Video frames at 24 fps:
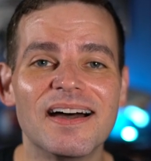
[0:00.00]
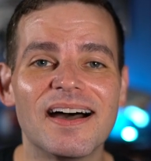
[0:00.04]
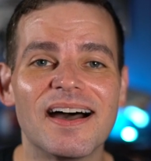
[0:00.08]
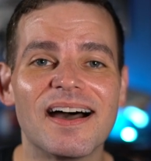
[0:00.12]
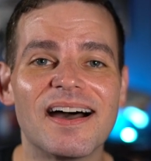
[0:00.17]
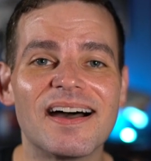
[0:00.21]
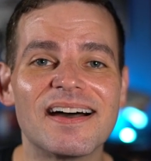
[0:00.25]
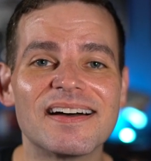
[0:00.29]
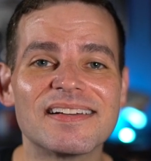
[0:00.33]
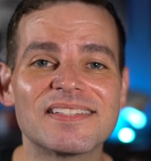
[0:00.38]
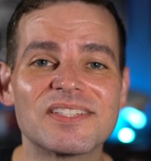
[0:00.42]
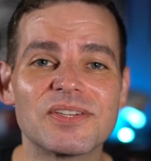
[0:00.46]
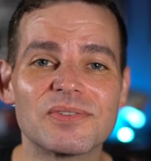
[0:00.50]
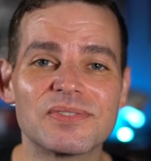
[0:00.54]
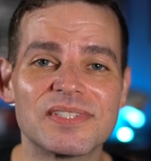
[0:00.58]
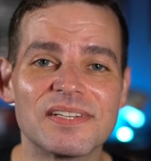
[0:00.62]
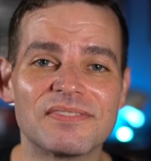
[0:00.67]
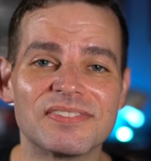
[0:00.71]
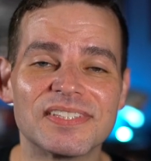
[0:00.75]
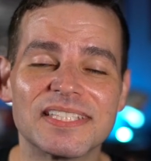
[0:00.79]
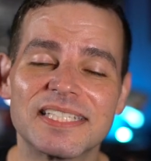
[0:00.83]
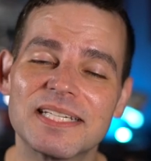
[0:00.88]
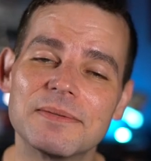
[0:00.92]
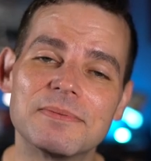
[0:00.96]
Uh, so
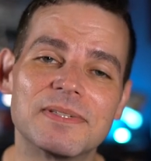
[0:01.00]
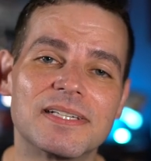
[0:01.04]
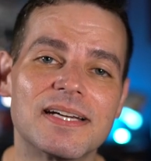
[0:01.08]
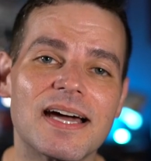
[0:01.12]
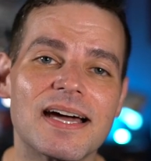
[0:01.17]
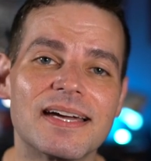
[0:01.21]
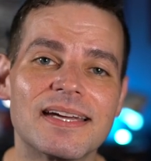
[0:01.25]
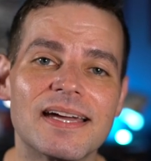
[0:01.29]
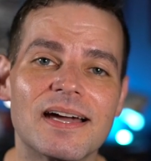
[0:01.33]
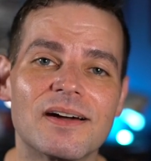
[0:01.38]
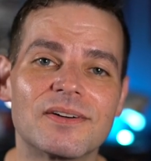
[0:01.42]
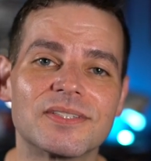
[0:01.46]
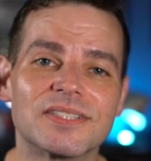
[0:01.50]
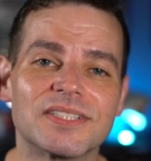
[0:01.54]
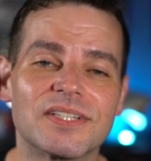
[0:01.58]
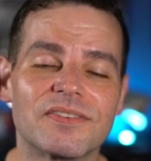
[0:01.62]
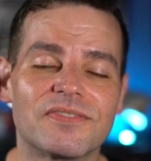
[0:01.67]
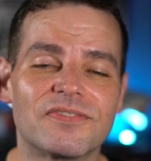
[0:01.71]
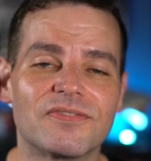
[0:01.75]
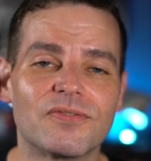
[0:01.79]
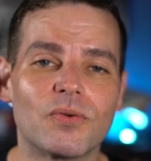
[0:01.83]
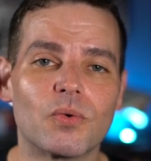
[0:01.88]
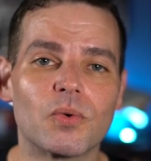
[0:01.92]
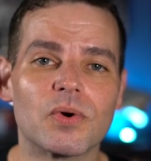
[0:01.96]
definitely keep an eye out
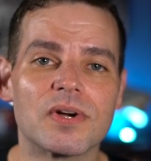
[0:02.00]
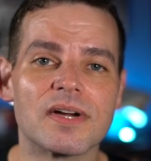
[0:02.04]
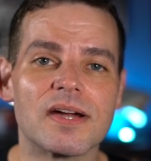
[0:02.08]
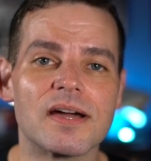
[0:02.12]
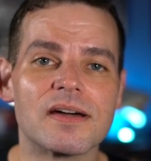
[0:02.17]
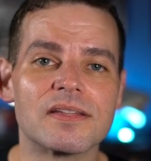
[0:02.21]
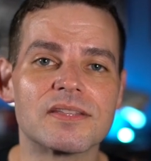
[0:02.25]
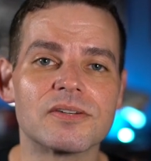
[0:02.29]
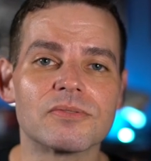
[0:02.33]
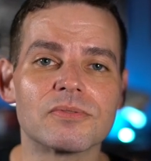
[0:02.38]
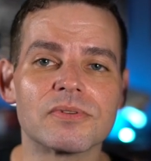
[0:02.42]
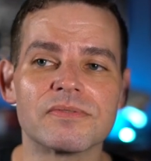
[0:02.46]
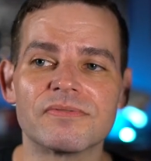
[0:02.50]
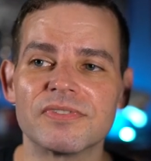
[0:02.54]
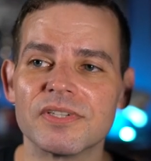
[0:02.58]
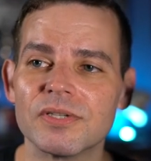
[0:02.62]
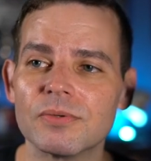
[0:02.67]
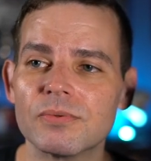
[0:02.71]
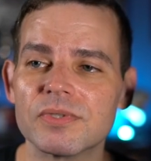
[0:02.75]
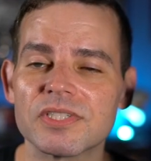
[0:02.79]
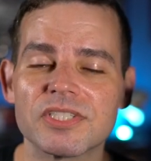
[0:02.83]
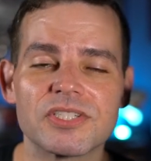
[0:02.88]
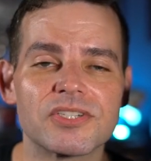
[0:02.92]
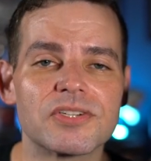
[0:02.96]
for uh, the
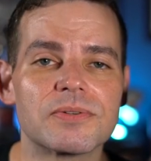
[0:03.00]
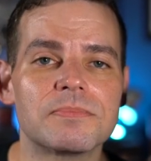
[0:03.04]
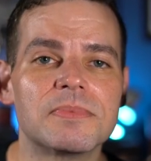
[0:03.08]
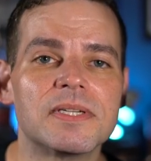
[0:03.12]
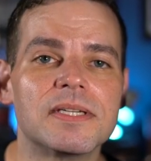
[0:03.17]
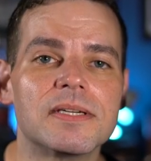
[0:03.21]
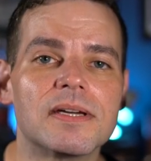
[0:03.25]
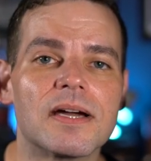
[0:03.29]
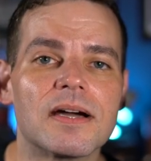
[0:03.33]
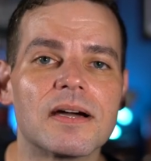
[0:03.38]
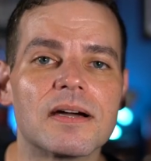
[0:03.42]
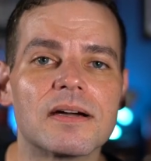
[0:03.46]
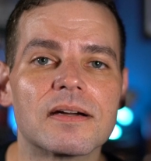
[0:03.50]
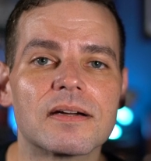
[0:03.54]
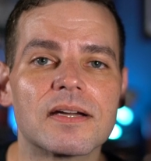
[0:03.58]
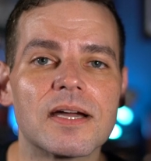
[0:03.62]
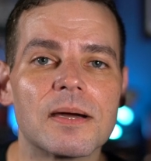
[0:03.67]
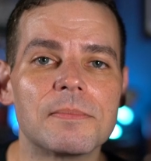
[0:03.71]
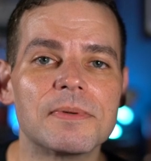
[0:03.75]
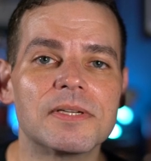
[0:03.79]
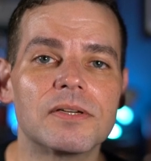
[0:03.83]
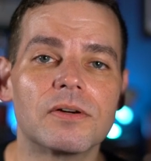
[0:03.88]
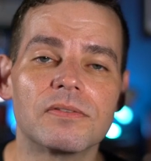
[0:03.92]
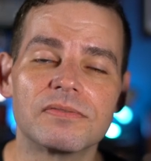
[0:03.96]
review, which should be uh,
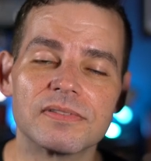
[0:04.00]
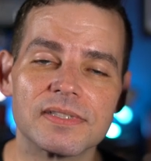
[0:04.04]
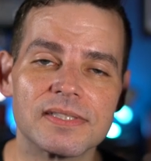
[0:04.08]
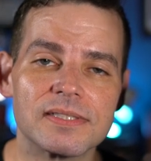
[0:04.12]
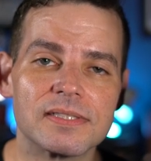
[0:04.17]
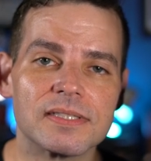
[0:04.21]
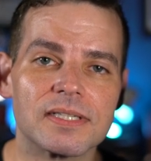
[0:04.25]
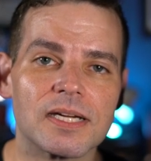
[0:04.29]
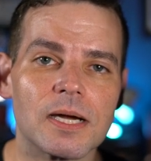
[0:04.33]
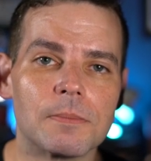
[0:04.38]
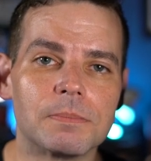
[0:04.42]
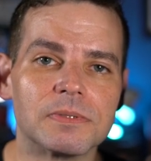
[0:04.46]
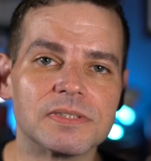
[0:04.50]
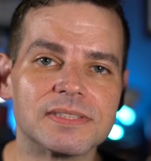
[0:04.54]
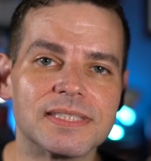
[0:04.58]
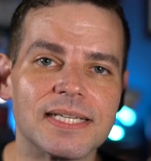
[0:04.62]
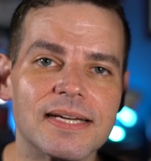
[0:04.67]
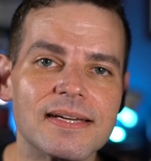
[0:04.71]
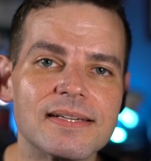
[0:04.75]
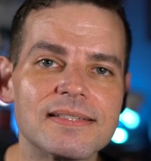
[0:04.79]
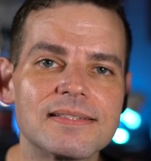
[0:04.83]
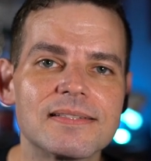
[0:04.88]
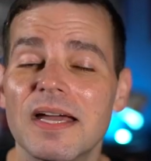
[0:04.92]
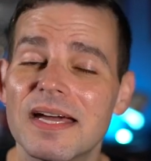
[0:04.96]
coming hopefully in a couple
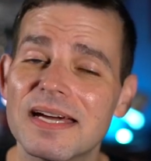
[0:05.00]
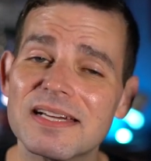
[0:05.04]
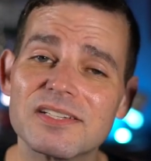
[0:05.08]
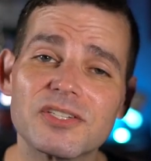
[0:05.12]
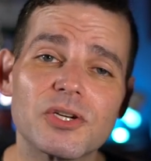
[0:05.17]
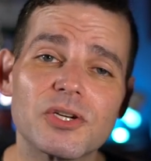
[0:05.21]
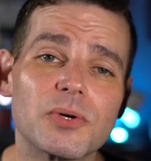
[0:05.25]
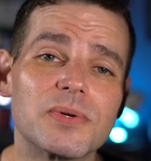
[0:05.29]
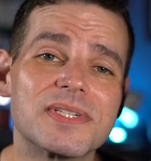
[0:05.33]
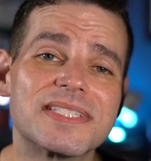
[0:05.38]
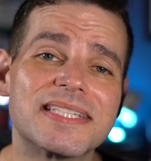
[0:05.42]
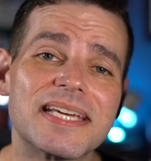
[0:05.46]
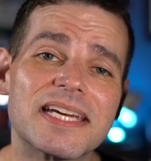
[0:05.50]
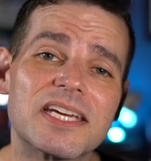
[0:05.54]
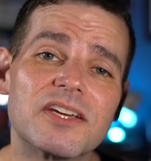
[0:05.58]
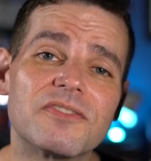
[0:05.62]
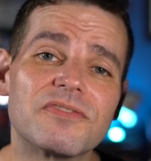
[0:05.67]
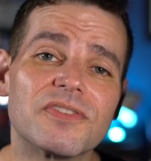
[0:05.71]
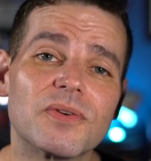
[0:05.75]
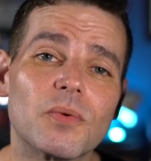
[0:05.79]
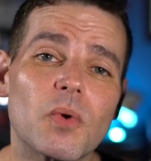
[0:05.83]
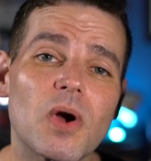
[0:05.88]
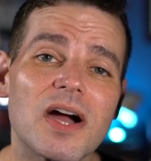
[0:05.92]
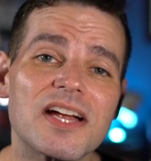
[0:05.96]
days. As always, thank you
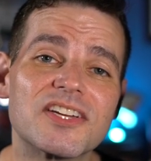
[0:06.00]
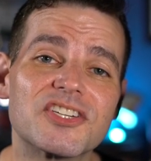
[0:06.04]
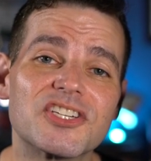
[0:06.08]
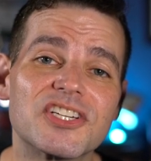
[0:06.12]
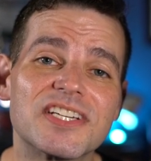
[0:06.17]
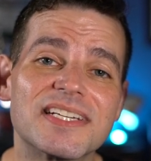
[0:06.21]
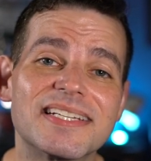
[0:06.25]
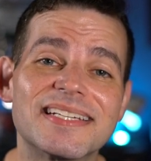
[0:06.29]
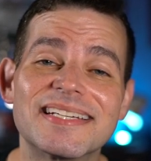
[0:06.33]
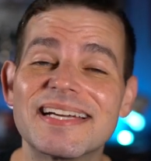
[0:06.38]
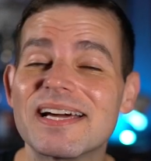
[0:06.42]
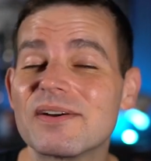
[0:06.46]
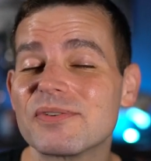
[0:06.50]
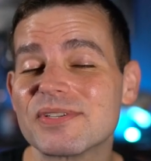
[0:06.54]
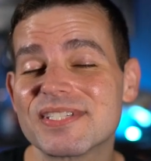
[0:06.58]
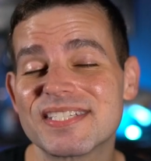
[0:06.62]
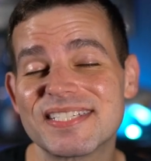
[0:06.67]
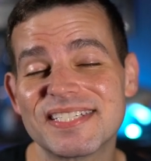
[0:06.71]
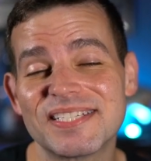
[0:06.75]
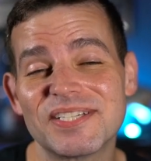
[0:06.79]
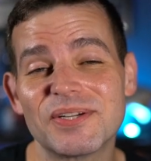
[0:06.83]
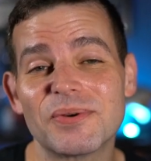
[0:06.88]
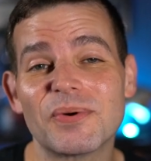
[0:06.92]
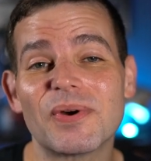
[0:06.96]
for watching, and I will
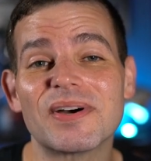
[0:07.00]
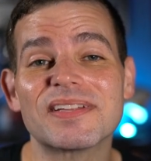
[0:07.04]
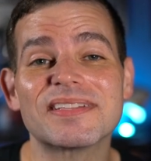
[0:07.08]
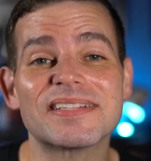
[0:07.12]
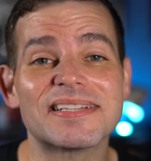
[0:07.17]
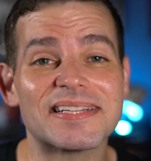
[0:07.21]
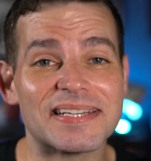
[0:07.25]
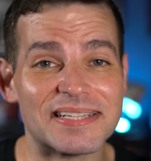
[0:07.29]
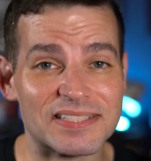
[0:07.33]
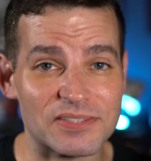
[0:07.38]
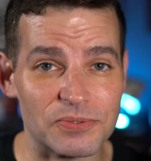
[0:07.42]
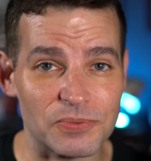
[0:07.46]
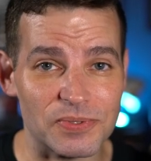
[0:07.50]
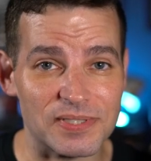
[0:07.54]
see you on the next